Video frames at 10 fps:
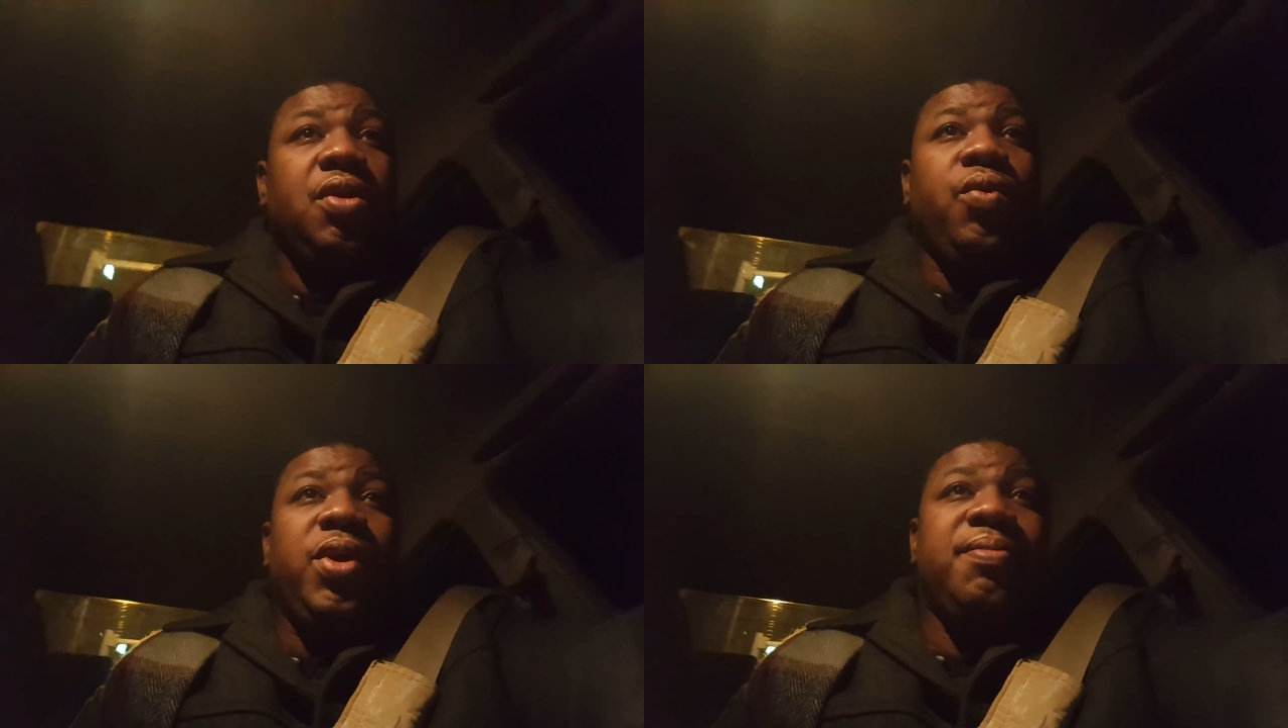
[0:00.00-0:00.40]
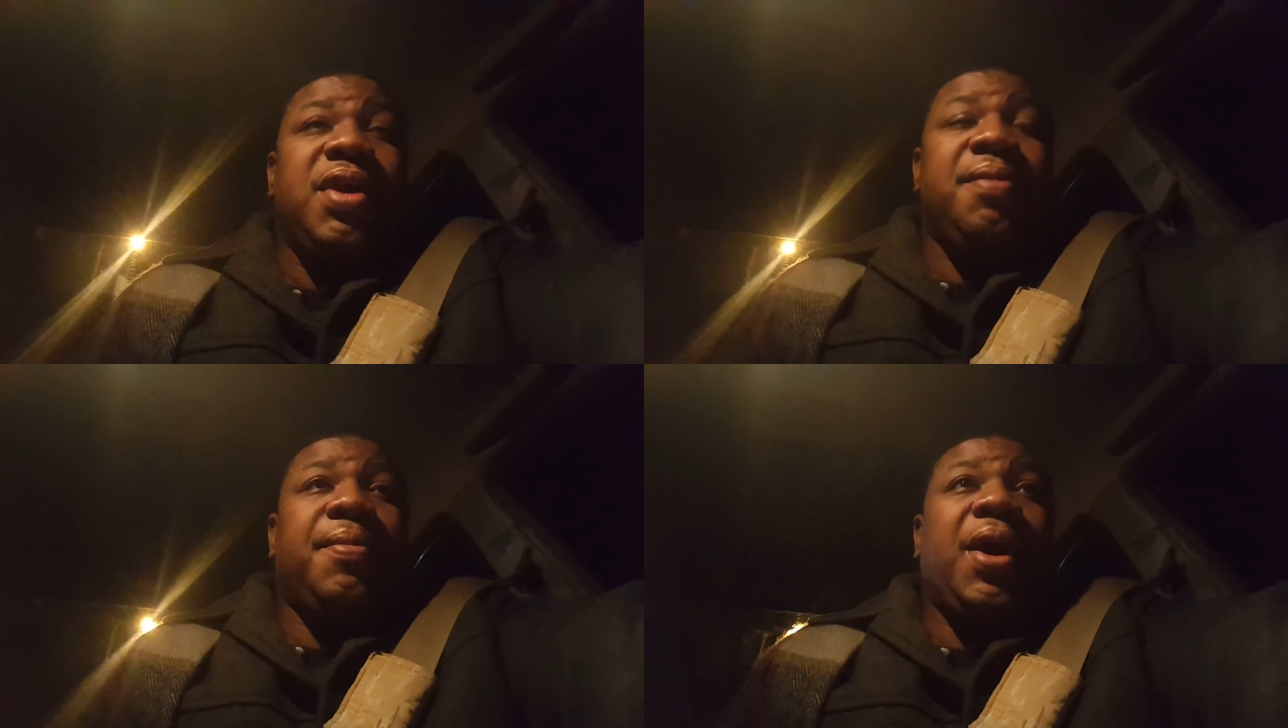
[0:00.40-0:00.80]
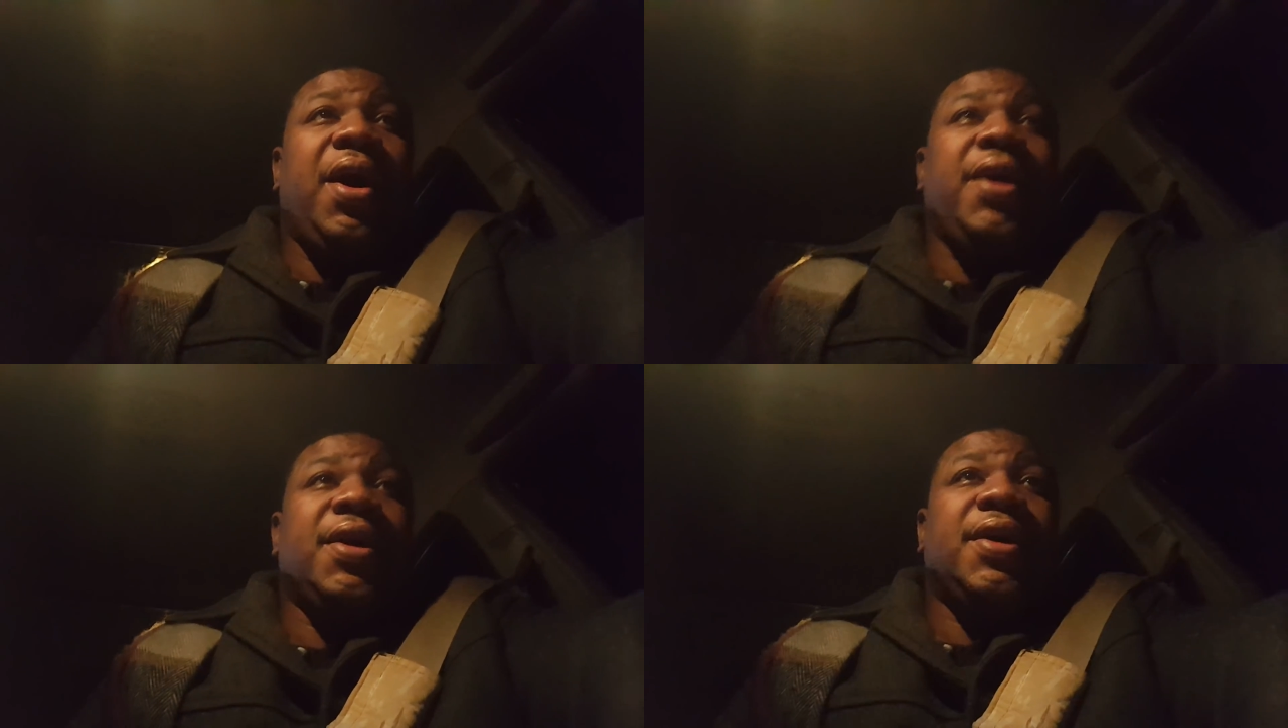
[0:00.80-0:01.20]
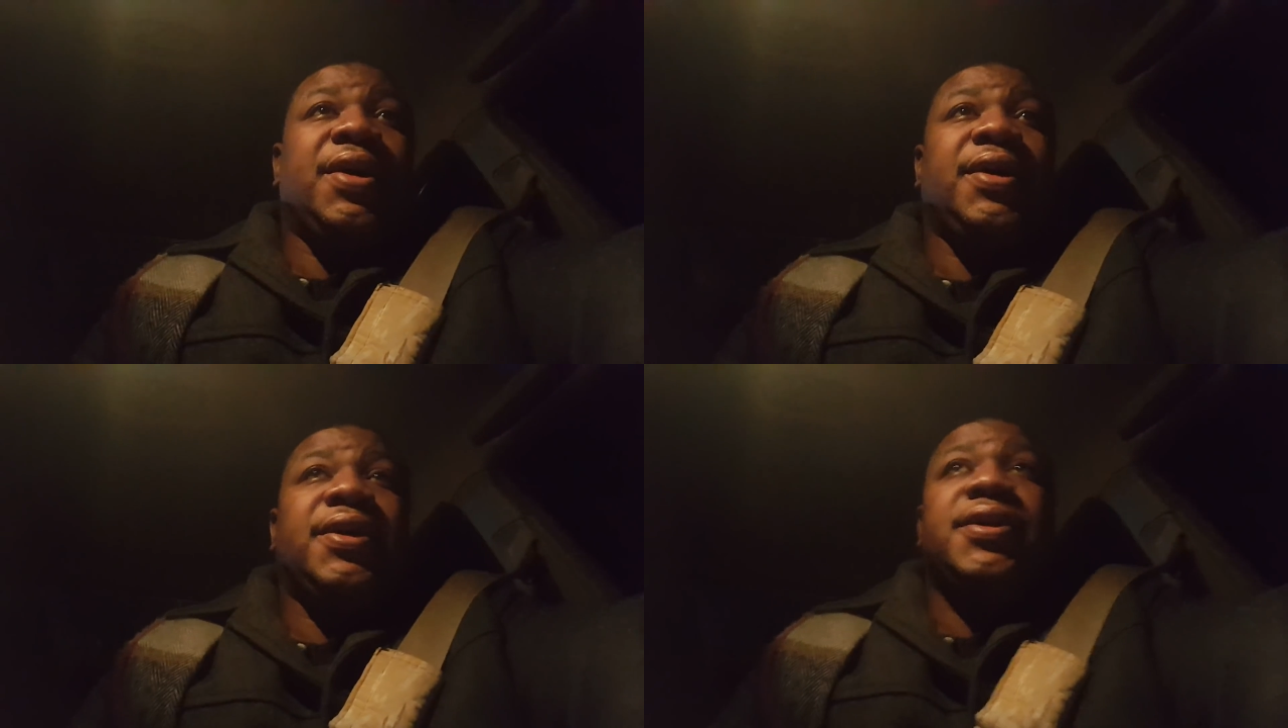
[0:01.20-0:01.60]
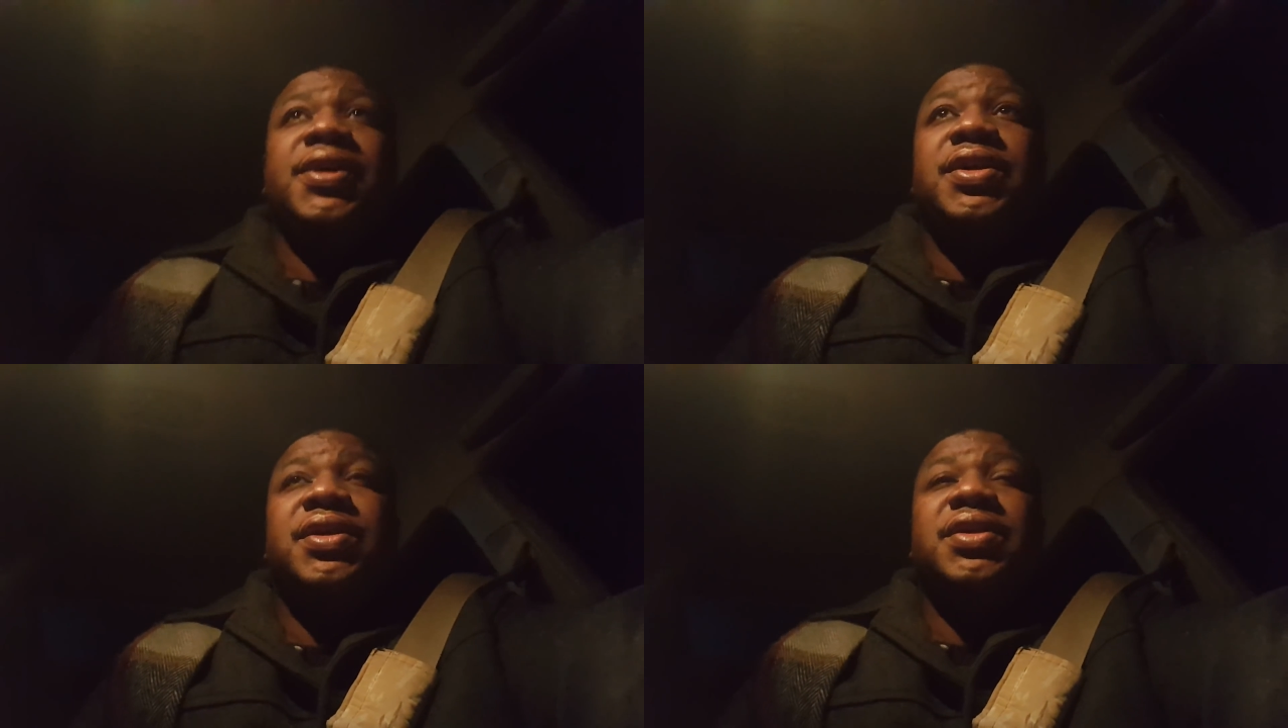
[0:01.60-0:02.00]
We met Maya,
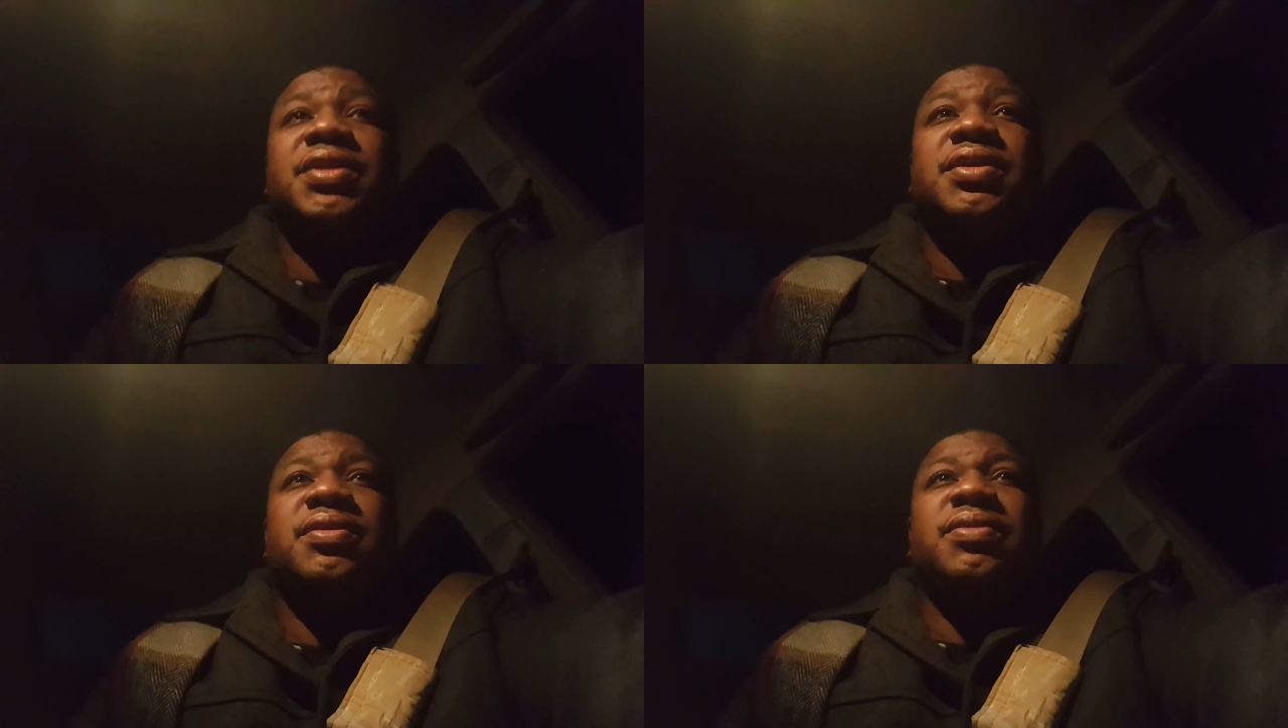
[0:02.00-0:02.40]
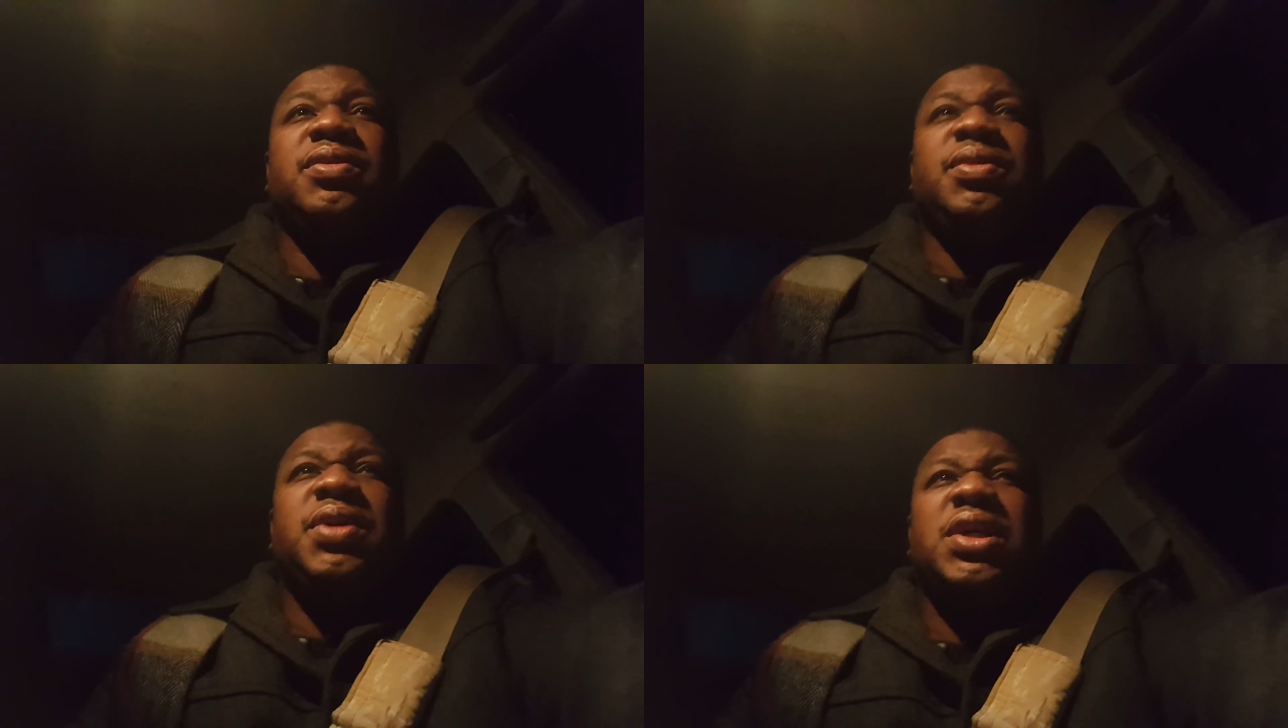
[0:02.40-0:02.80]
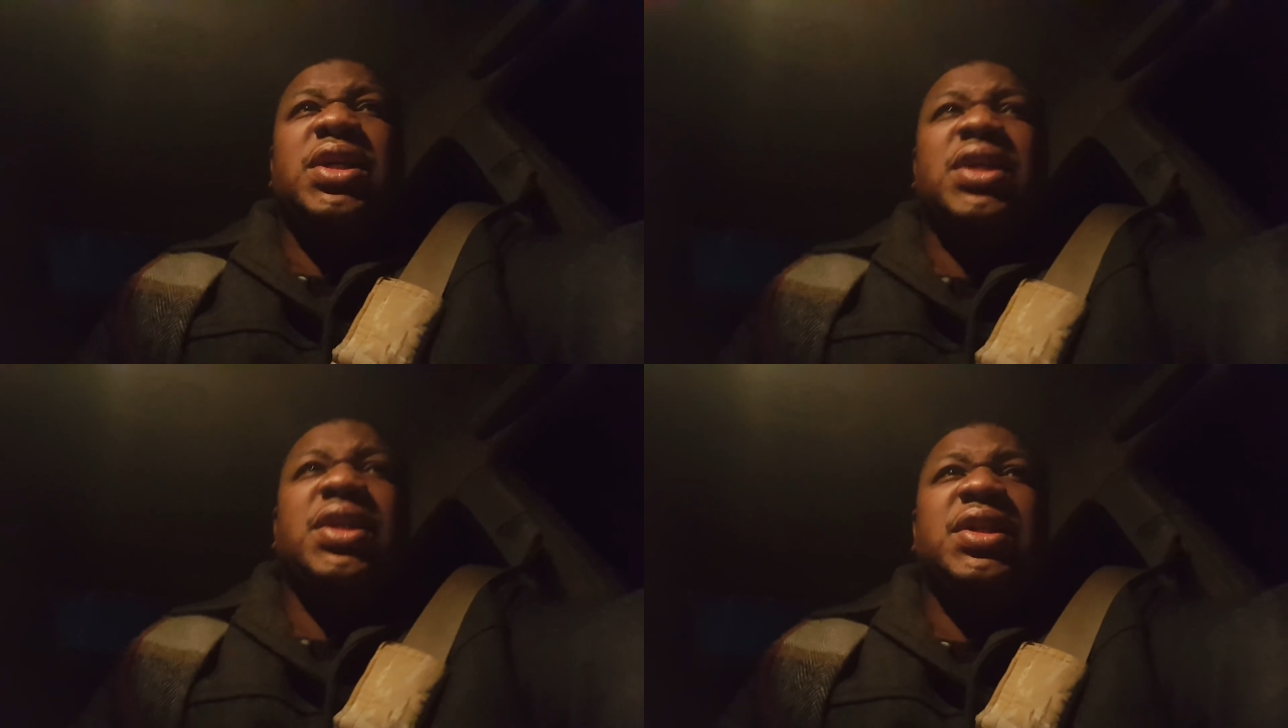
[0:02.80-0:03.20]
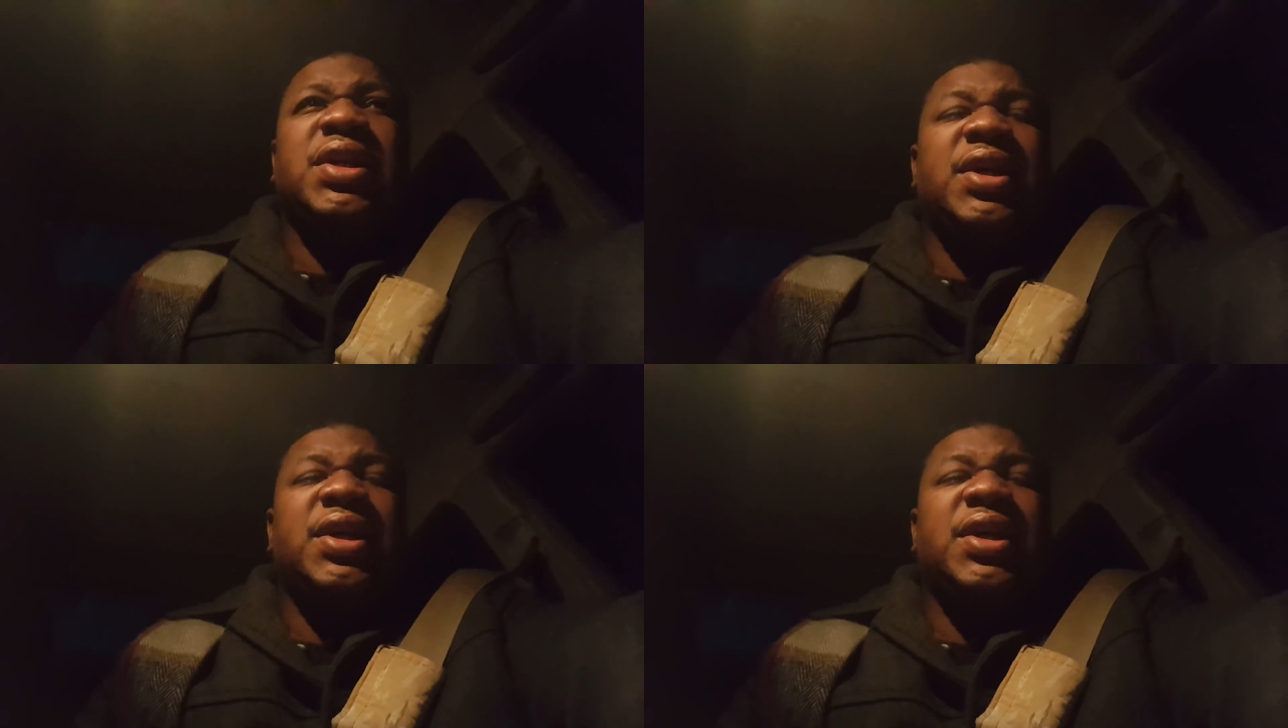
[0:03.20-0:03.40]
we were in